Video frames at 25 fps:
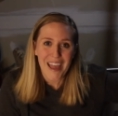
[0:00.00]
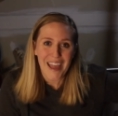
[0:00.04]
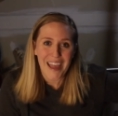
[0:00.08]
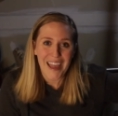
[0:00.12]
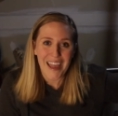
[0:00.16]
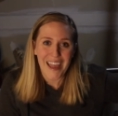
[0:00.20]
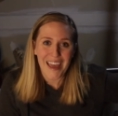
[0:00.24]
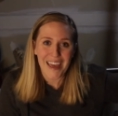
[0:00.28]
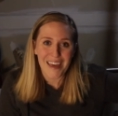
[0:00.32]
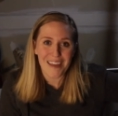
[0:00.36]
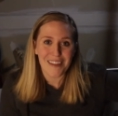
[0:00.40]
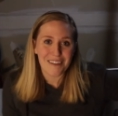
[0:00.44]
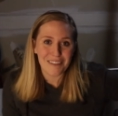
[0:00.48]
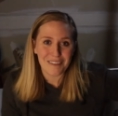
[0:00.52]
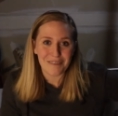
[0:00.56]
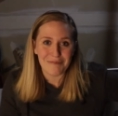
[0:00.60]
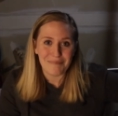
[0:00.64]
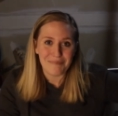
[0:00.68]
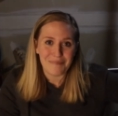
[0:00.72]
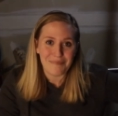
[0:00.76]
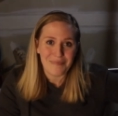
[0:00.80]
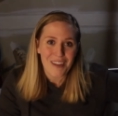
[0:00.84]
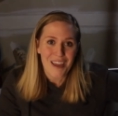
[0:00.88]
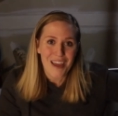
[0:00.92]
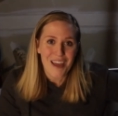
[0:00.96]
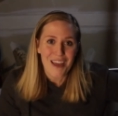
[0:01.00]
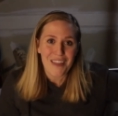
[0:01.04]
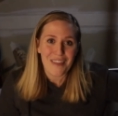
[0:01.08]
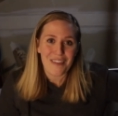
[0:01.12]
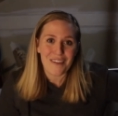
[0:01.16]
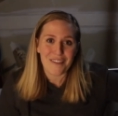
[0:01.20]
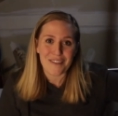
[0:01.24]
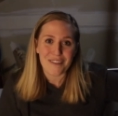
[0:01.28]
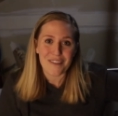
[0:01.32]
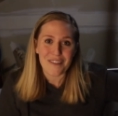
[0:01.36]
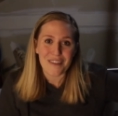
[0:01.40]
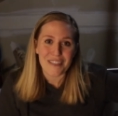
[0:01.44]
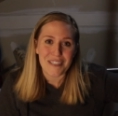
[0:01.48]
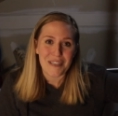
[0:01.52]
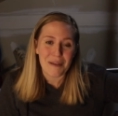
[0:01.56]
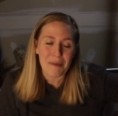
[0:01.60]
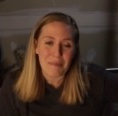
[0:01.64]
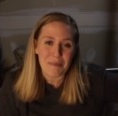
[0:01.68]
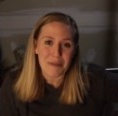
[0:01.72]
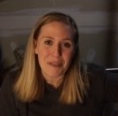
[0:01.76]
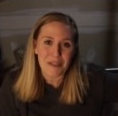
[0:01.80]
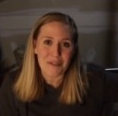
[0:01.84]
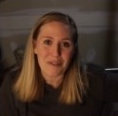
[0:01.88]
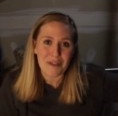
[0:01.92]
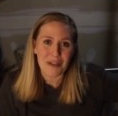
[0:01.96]
And those are the
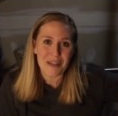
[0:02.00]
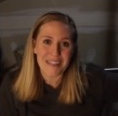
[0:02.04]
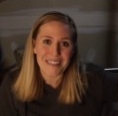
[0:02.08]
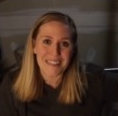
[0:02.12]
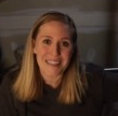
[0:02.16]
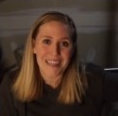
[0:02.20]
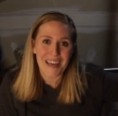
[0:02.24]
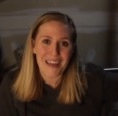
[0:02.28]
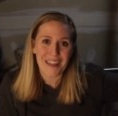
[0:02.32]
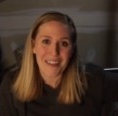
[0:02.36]
tips and tricks that